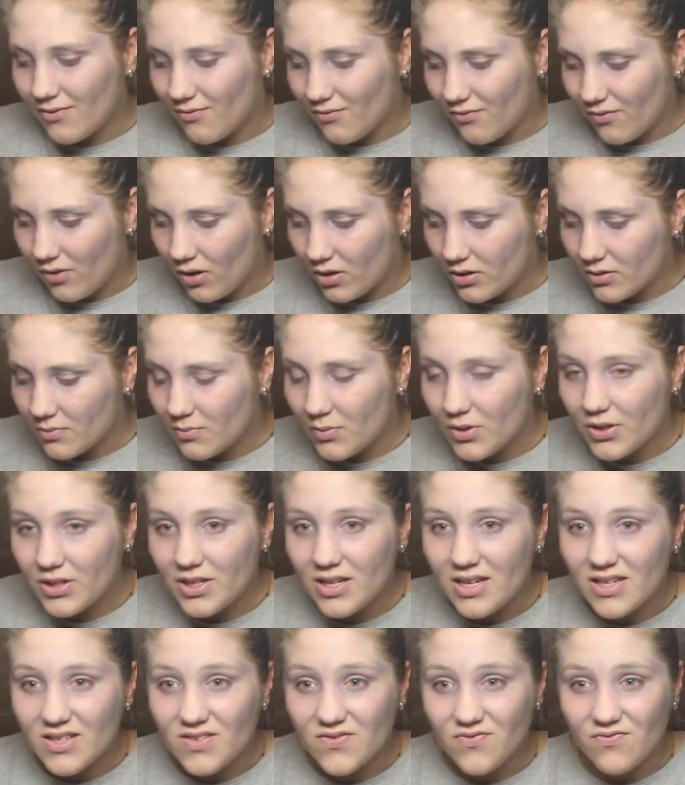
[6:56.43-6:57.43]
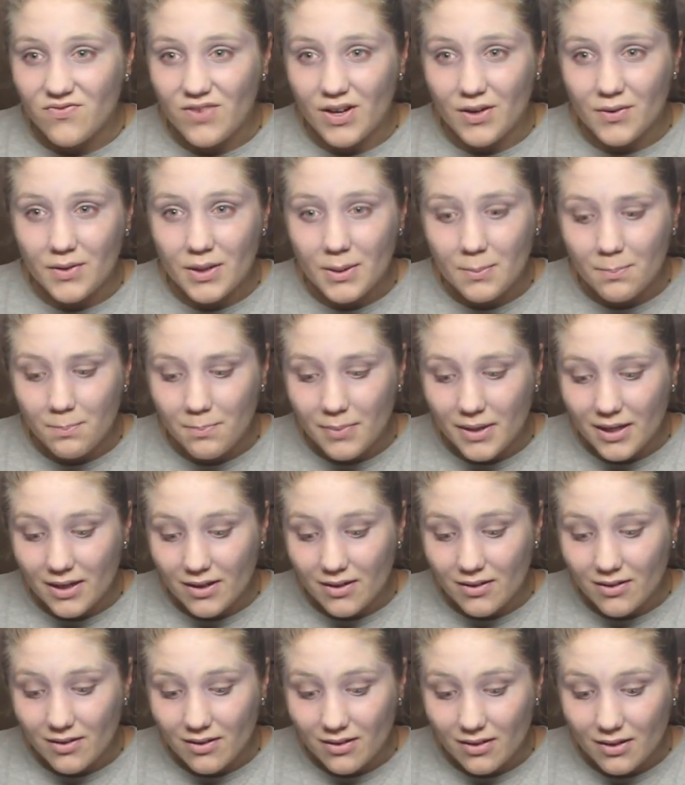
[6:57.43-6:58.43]
Voldemort has very
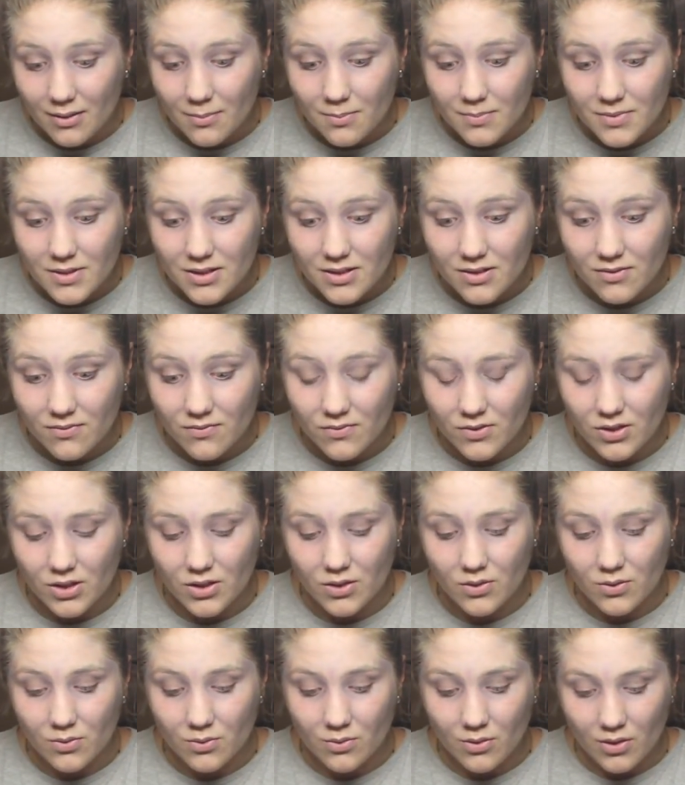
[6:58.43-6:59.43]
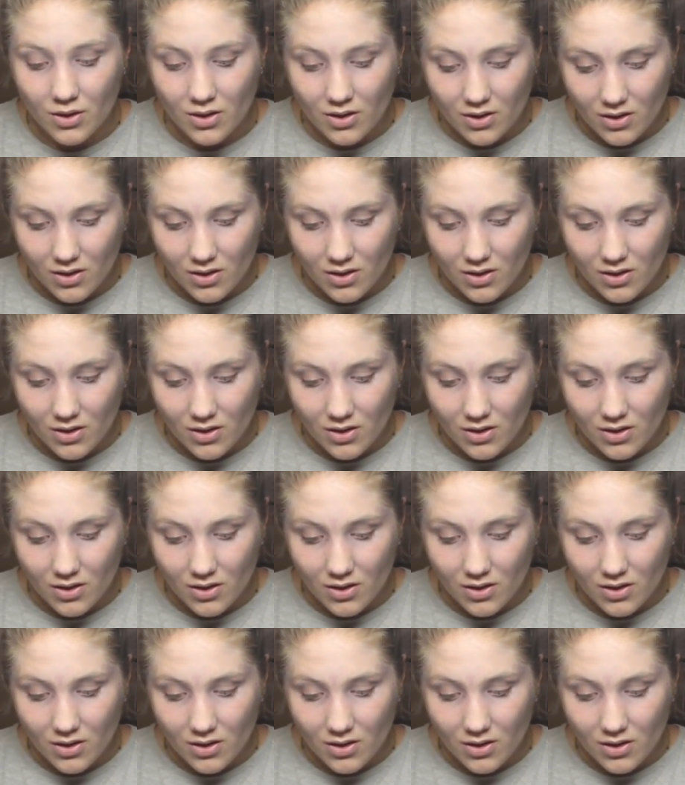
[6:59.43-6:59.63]
pink lips if you